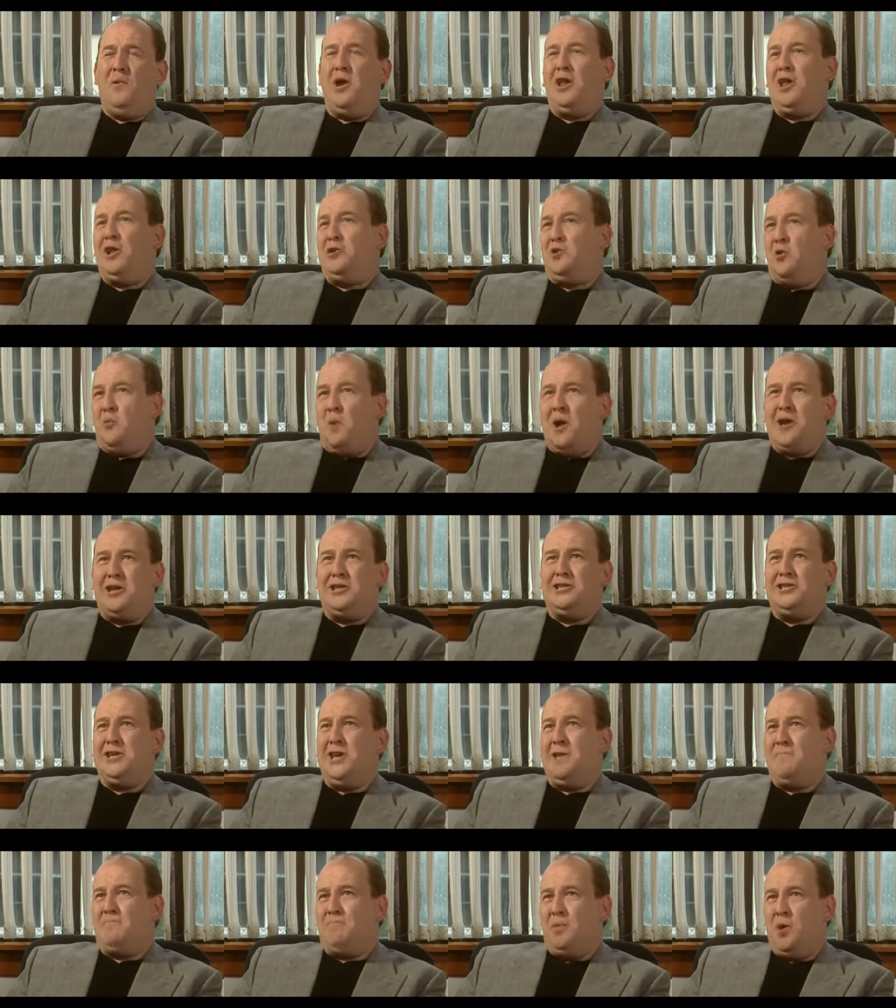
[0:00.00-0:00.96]
well, I don't want to
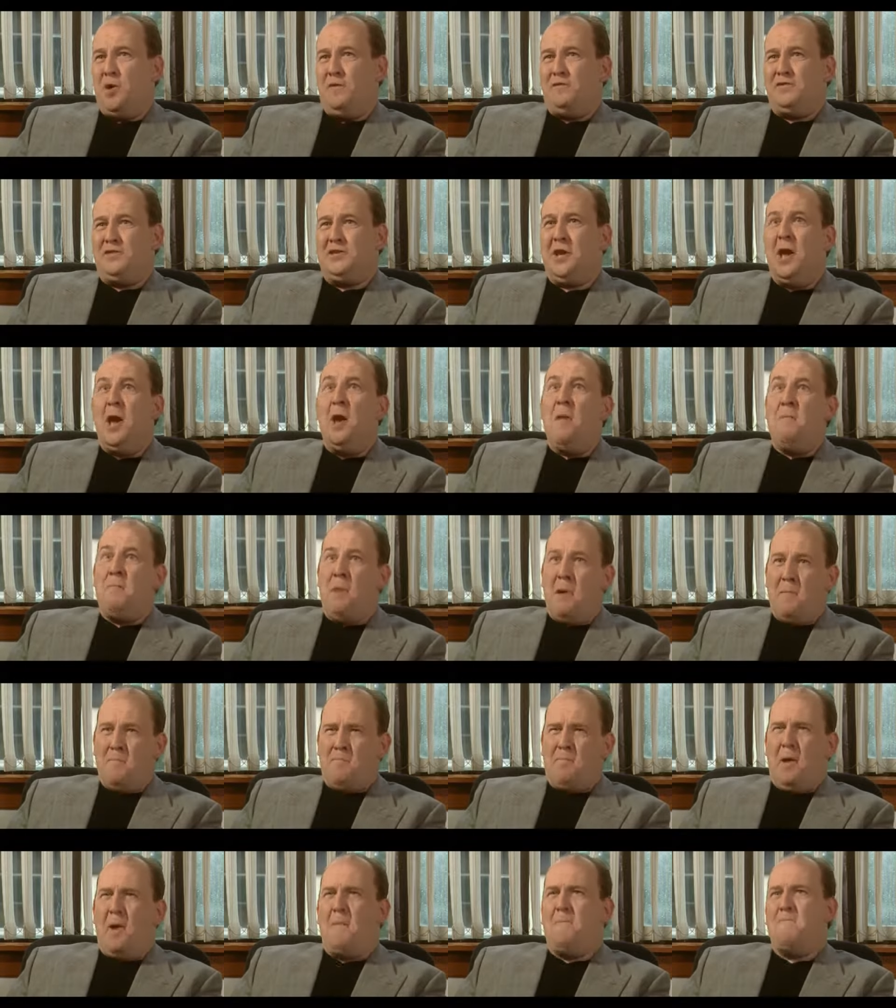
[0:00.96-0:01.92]
say poofs,
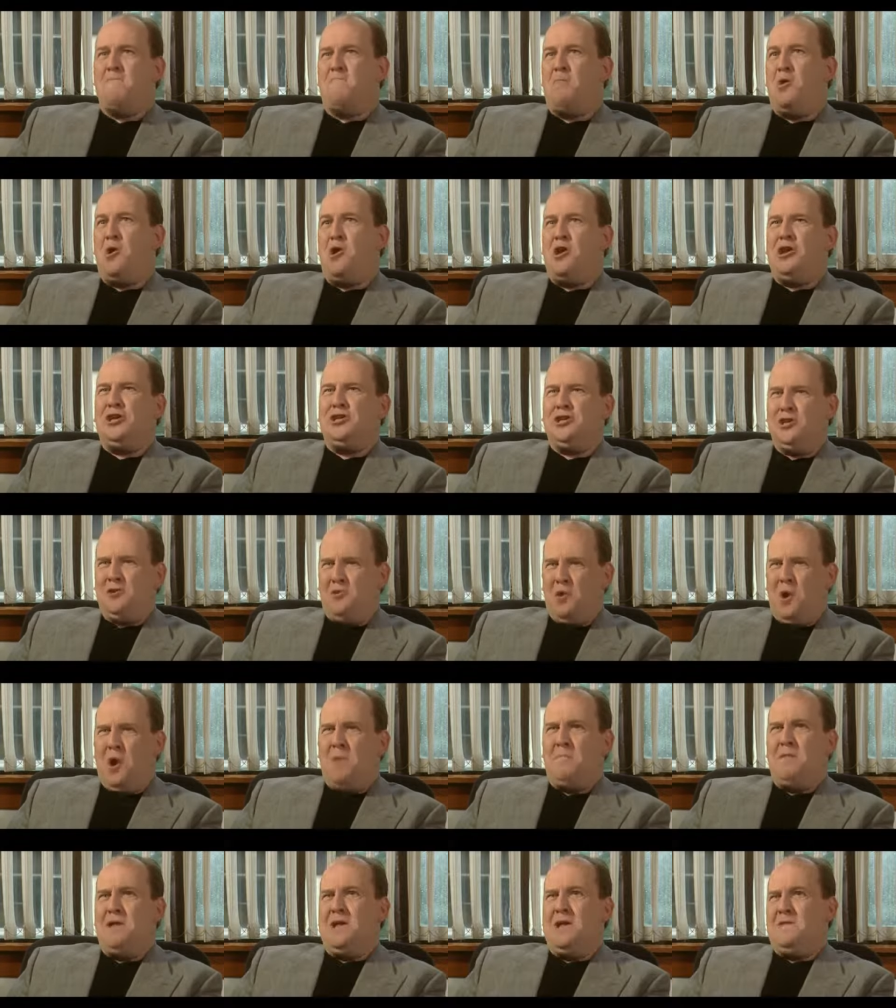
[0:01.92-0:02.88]
but bum boys, you know
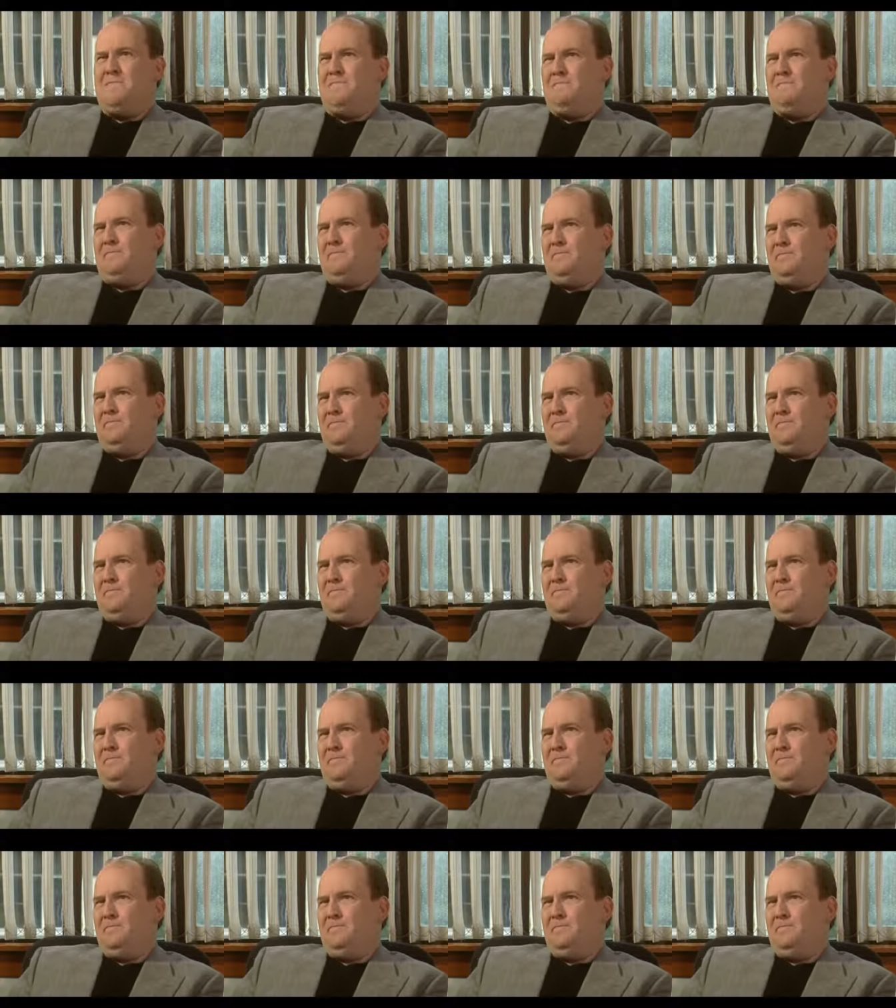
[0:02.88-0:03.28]
what I mean?